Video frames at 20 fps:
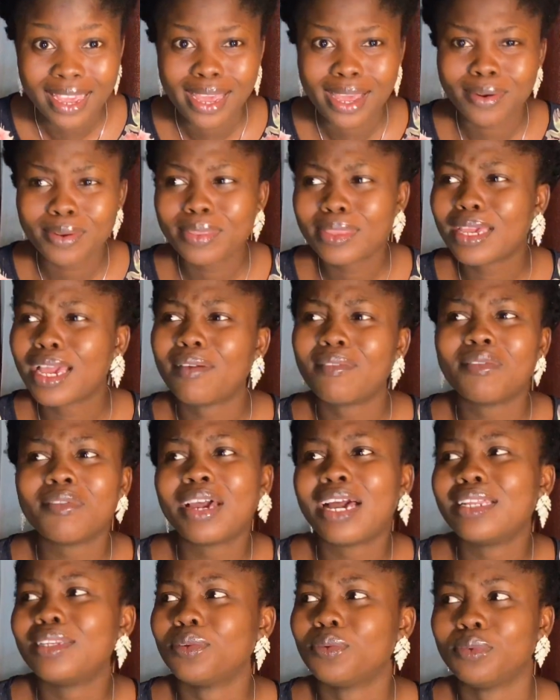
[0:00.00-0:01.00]
I don't think I've ever
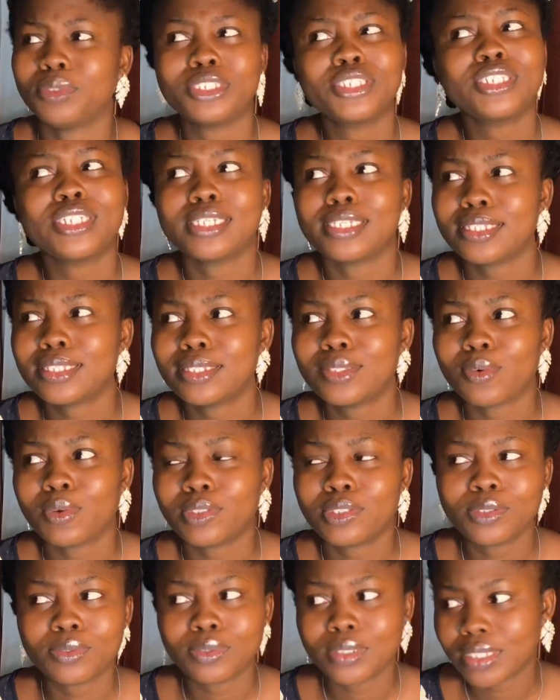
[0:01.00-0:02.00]
had a wish list
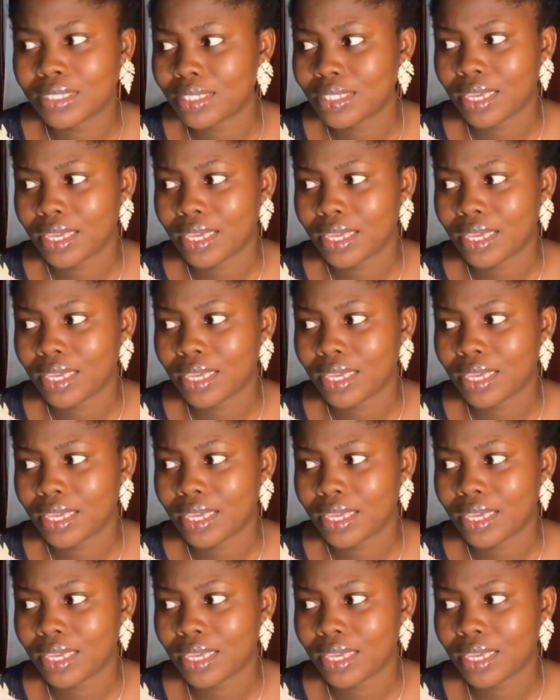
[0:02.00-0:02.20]
until this